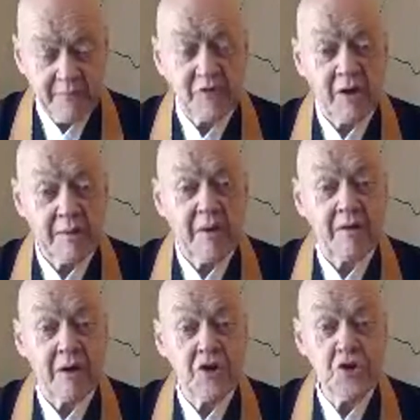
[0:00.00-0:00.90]
I'm talking
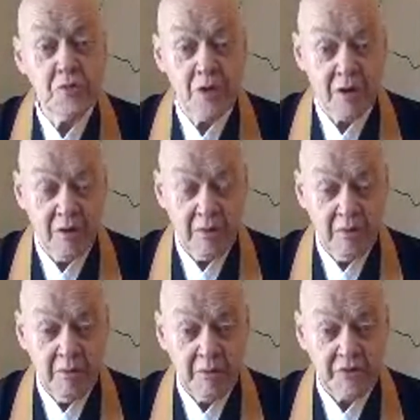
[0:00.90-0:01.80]
about humor,
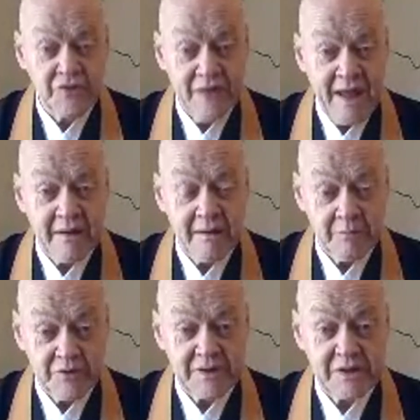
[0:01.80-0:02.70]
which is not
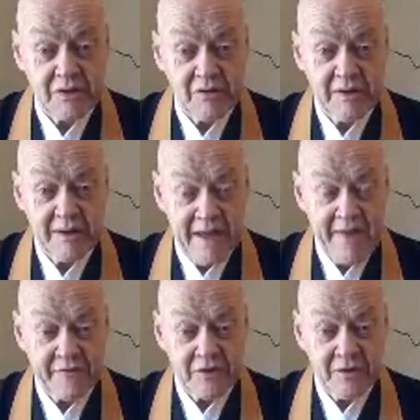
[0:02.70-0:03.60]
particularly
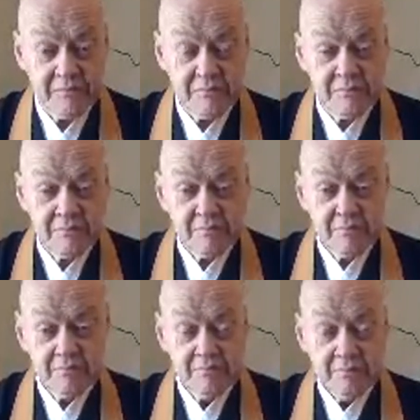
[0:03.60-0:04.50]
laughter.
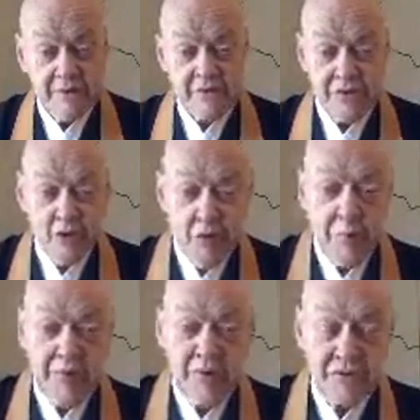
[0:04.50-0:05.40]
It's an
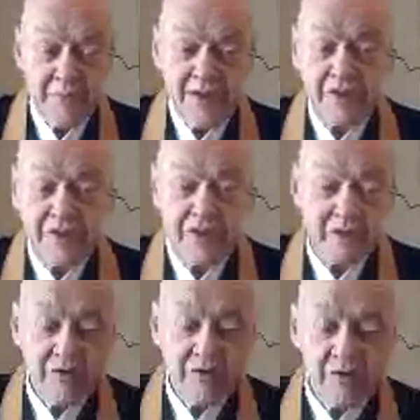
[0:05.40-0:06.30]
open,
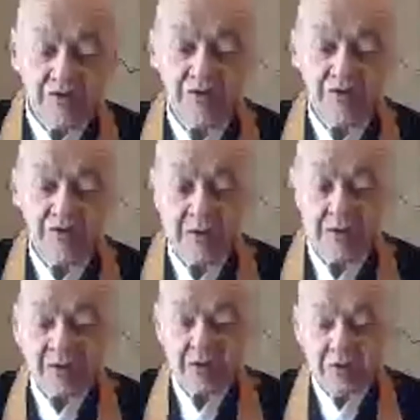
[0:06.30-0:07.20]
spacious, generous